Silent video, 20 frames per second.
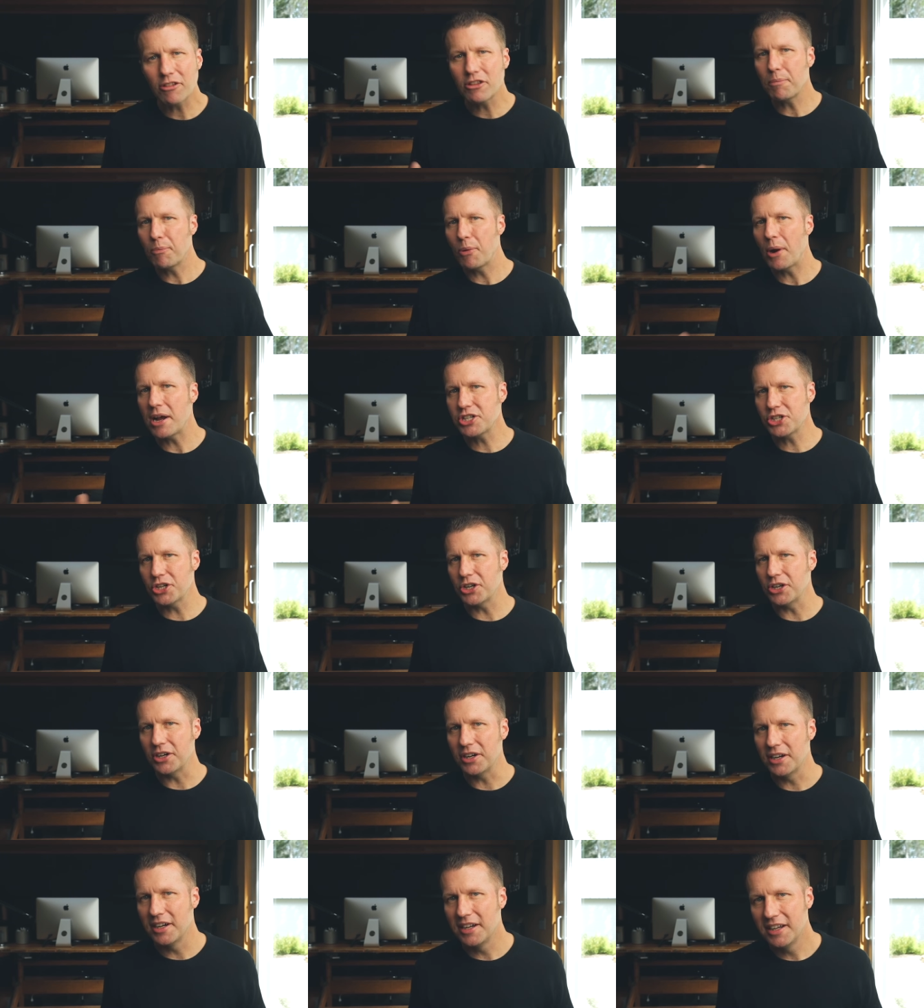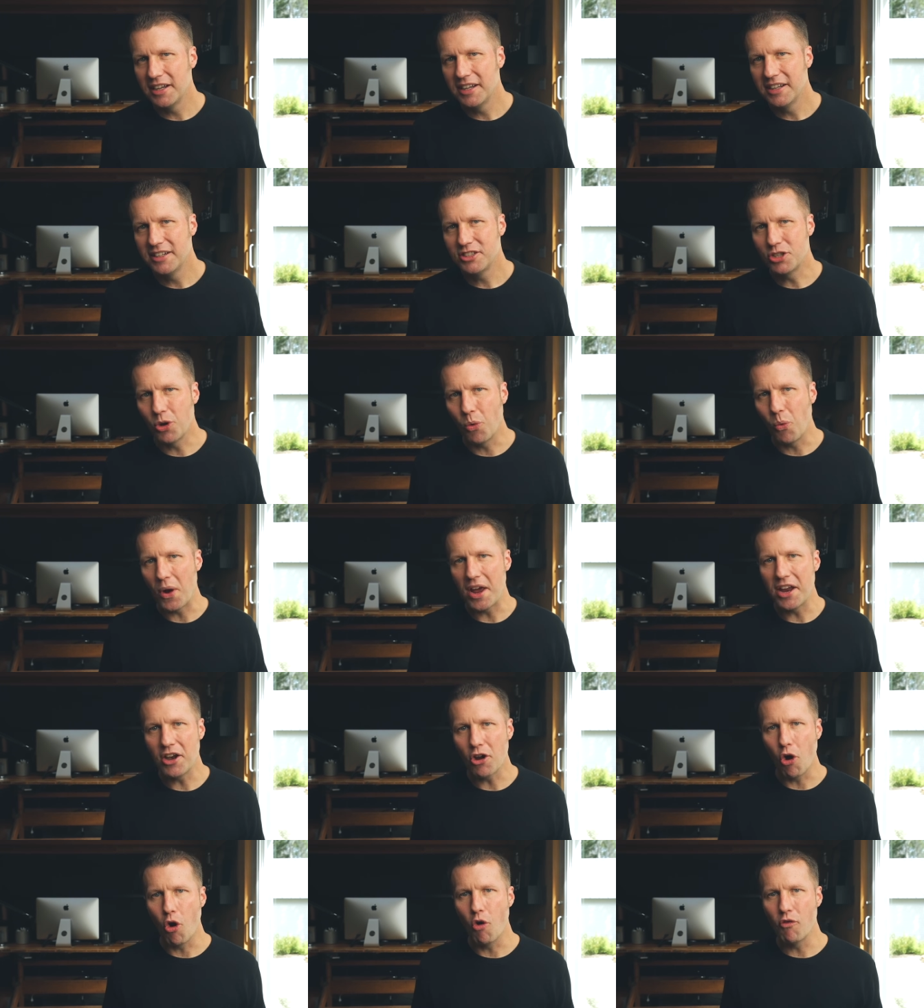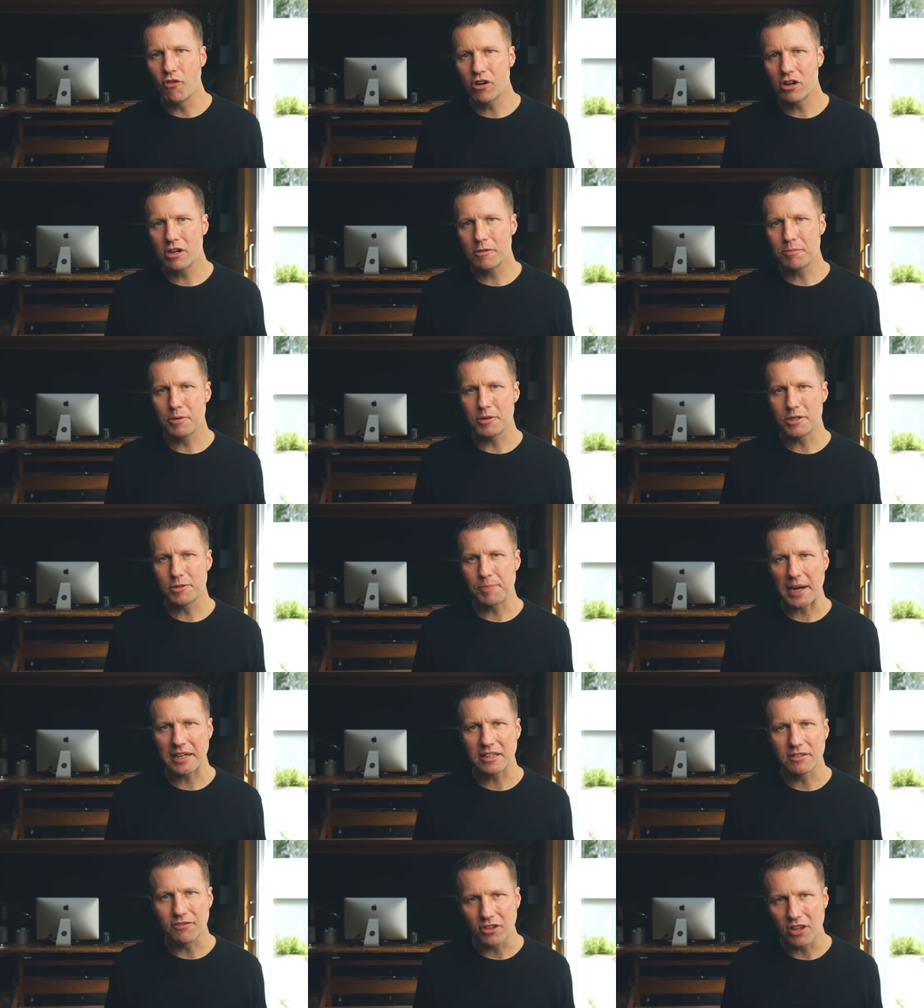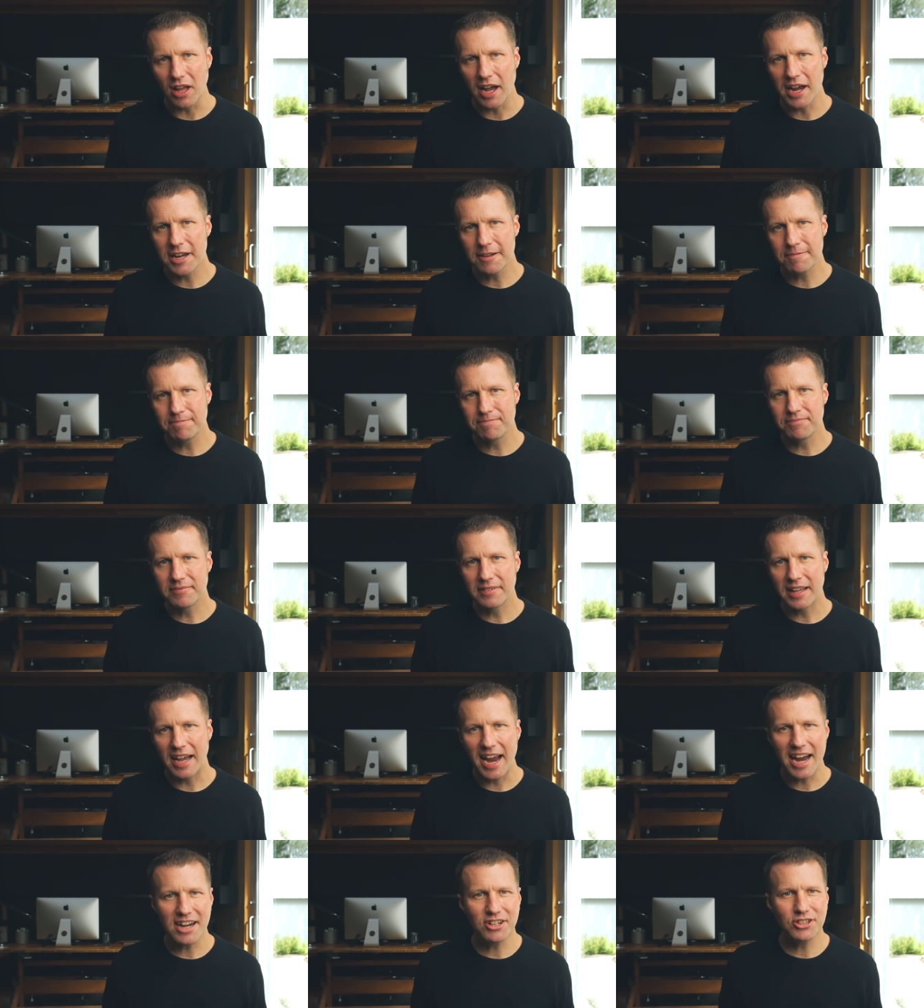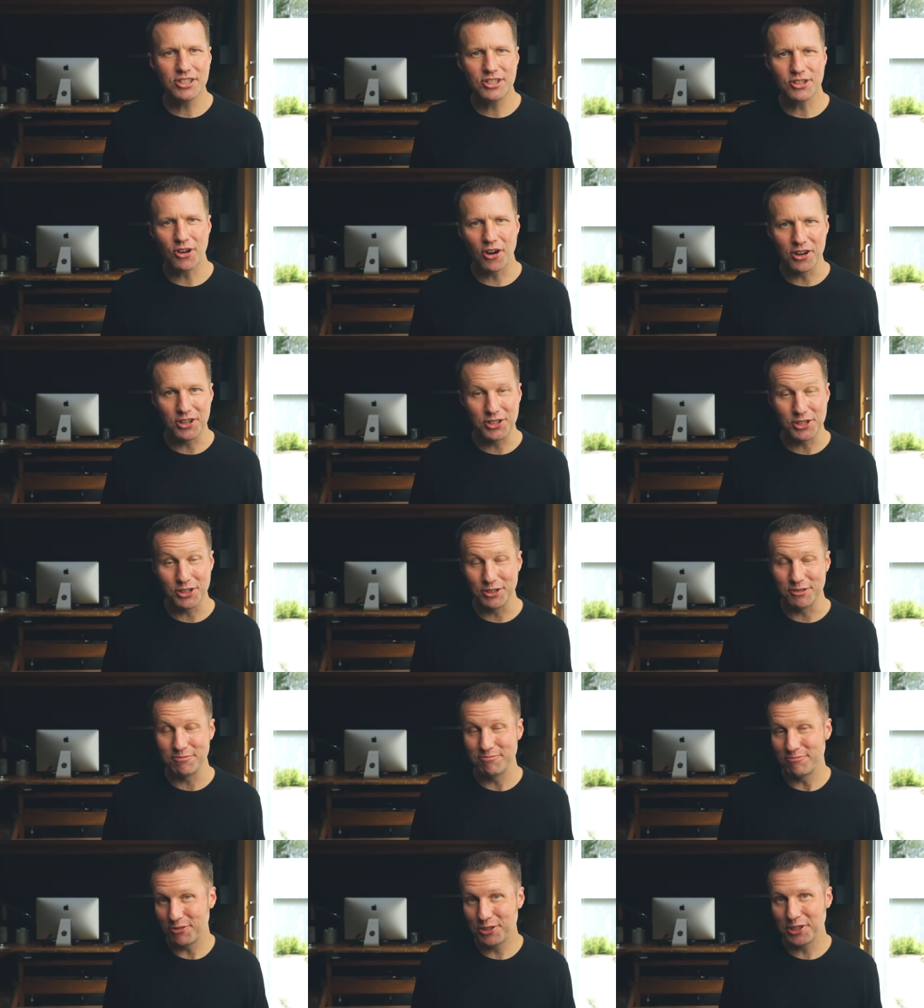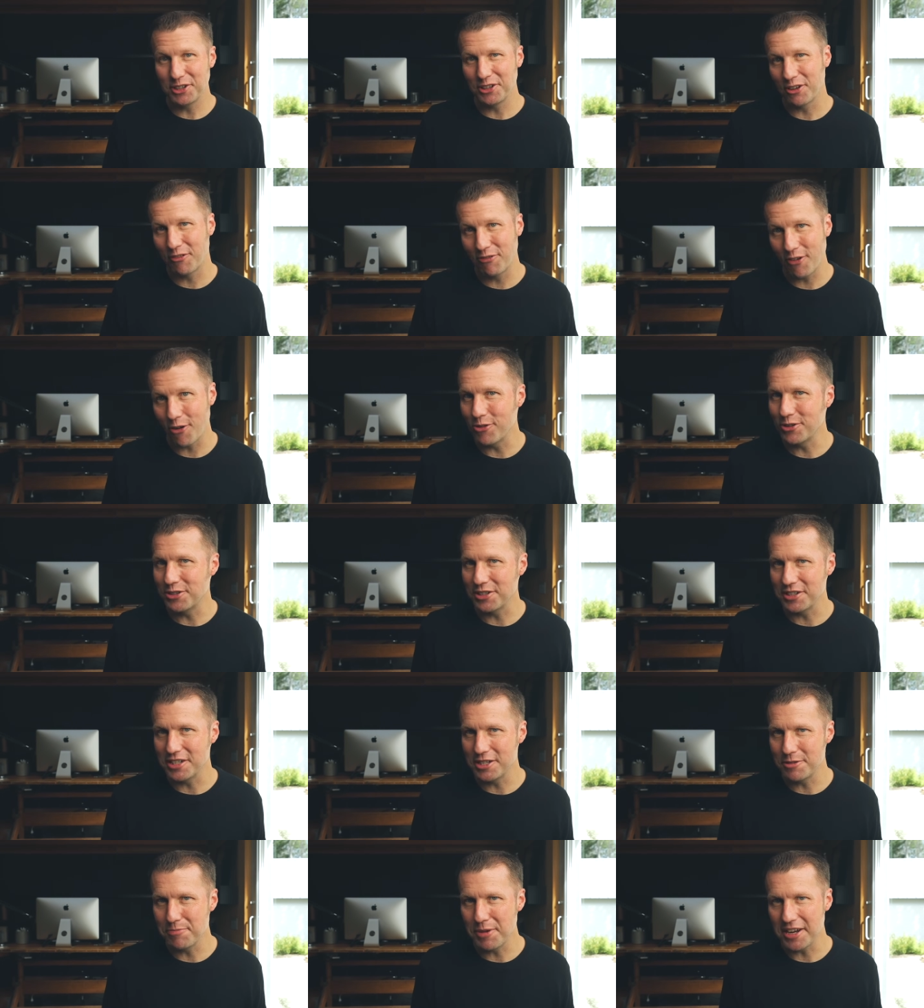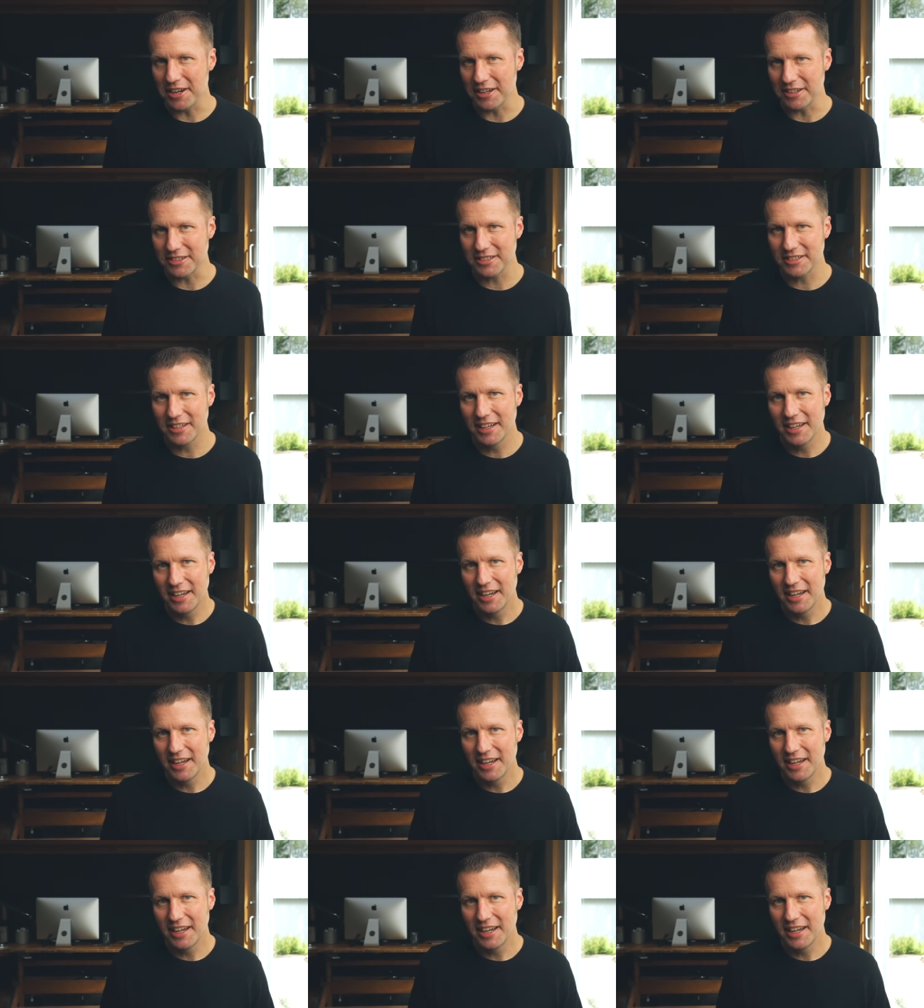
the pressure to win over a prospective client, I actually started to really look forward to these meetings.